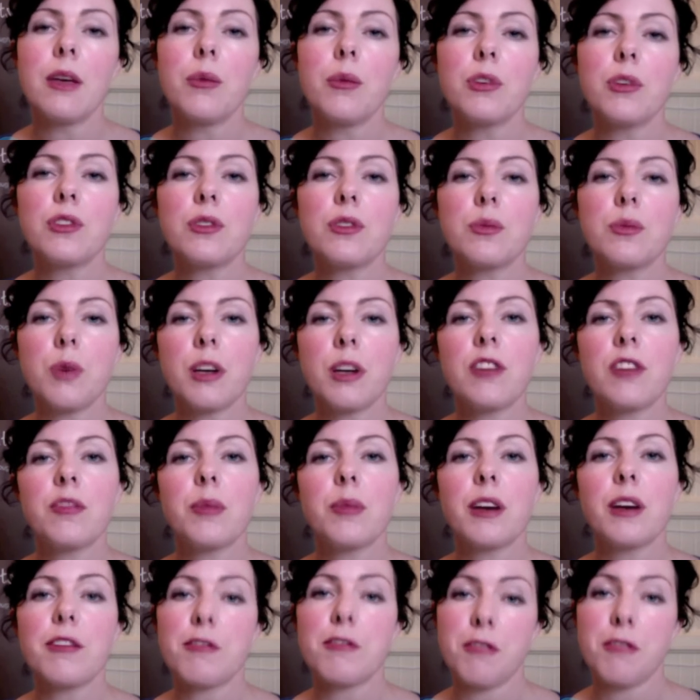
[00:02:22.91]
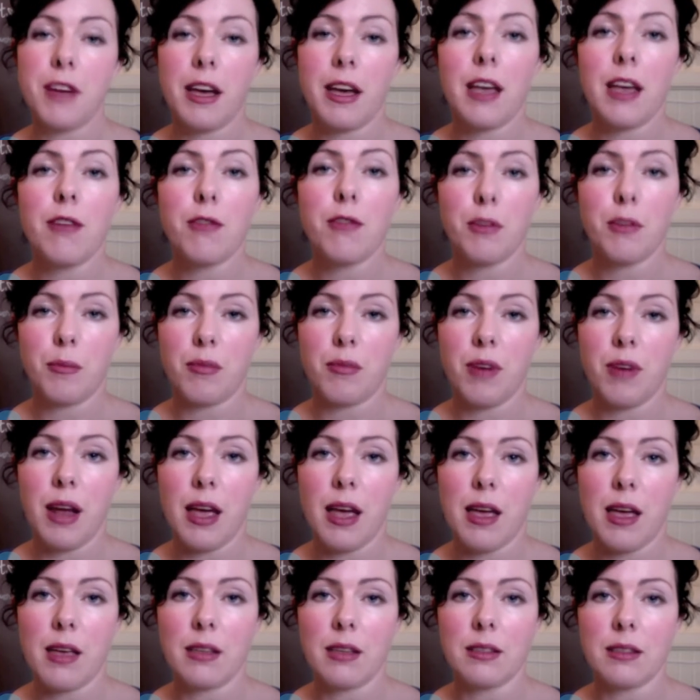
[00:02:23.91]
which is one of my favourite
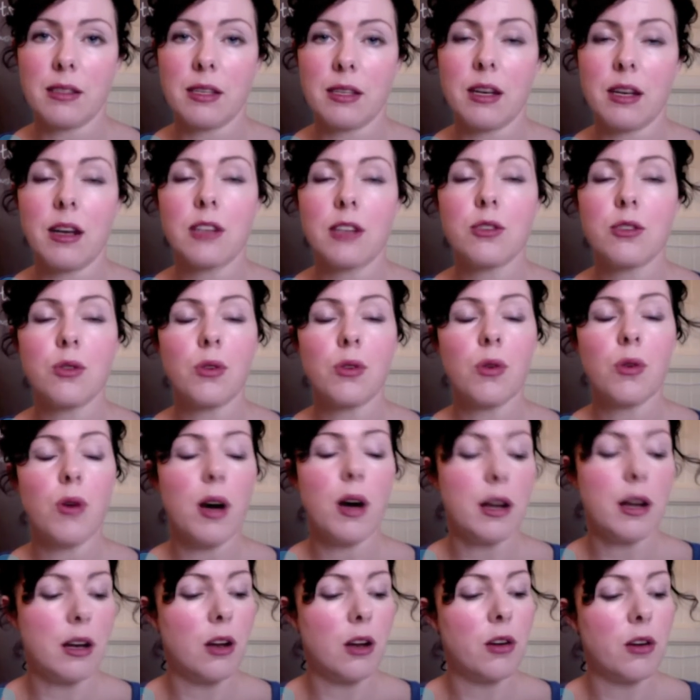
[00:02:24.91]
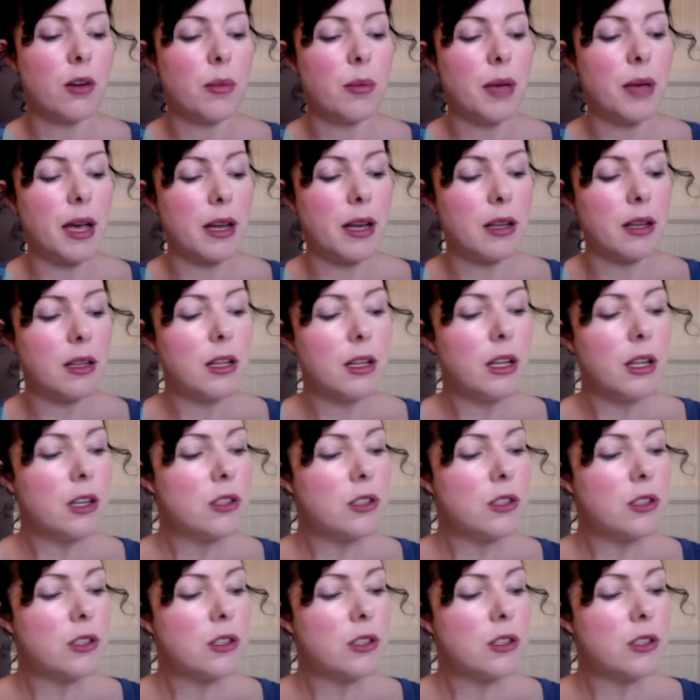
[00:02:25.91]
brands, and I talk quite a lot about it.